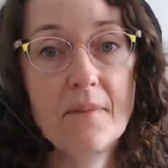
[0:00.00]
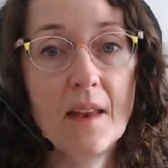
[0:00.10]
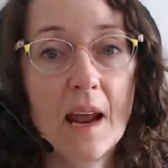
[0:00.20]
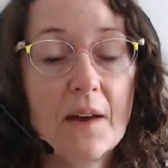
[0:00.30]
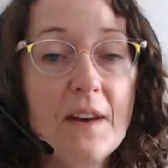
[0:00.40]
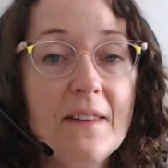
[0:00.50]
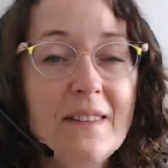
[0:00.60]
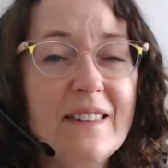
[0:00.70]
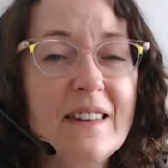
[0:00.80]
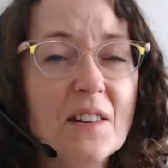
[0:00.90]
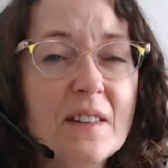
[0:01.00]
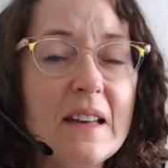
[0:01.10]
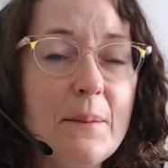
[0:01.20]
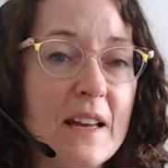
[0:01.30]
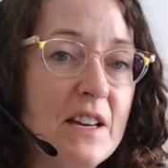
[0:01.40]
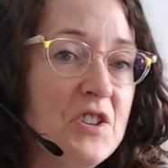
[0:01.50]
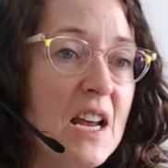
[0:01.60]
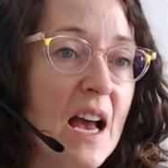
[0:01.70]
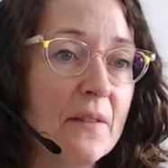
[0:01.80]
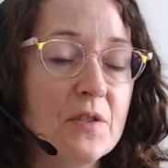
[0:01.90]
If he still seems
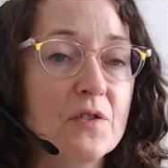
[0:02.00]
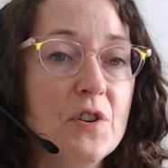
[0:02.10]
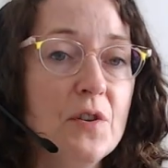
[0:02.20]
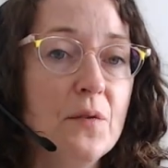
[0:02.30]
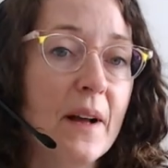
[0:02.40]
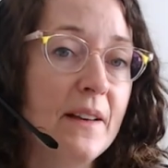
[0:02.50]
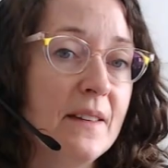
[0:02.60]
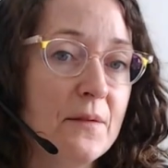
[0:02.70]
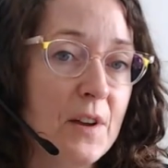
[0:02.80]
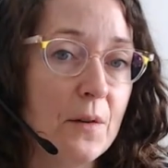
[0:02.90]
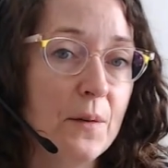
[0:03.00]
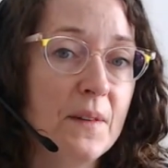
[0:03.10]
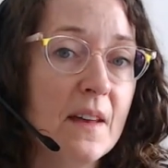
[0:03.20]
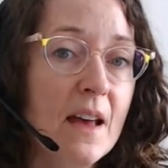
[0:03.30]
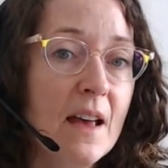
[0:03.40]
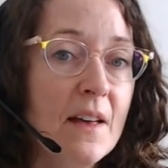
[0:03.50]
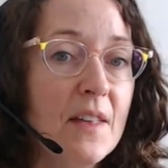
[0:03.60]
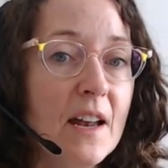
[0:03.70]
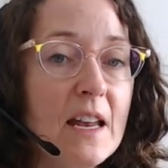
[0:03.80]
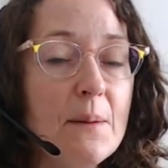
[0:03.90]
itchy after 2 months of use,
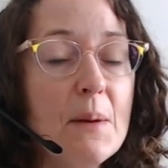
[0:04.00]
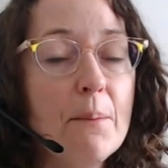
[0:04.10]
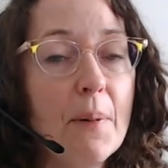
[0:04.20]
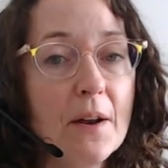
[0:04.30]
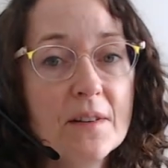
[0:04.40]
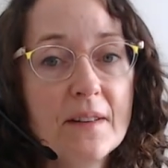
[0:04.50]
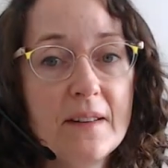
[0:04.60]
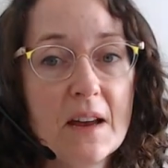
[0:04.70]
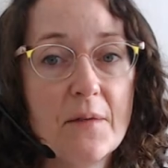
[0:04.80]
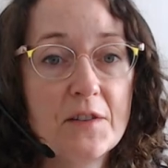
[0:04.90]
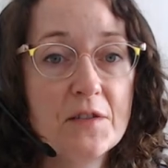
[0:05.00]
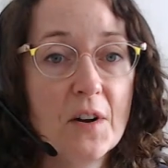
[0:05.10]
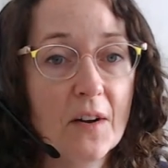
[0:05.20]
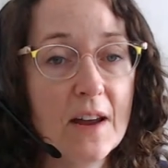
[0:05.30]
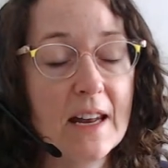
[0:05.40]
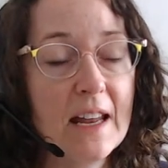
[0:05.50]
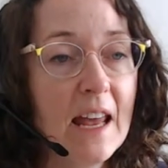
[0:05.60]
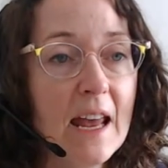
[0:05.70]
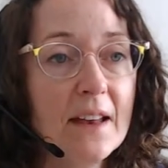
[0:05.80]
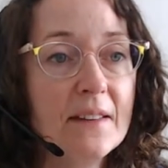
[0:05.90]
then he'd be better to see a veterinarian in
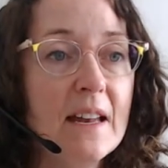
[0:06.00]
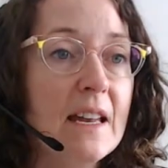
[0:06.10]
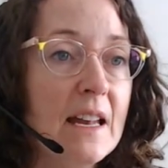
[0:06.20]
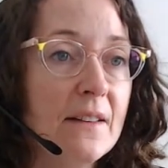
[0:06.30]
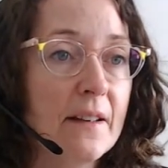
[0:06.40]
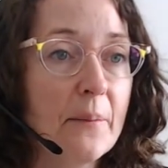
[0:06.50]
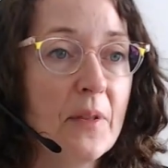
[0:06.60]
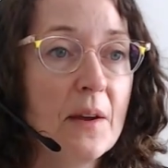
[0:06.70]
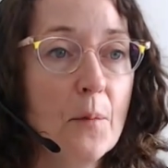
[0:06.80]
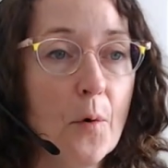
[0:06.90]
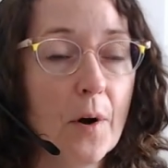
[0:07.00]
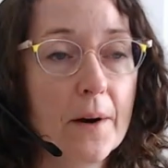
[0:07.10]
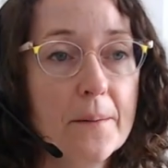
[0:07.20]
case he needs something more.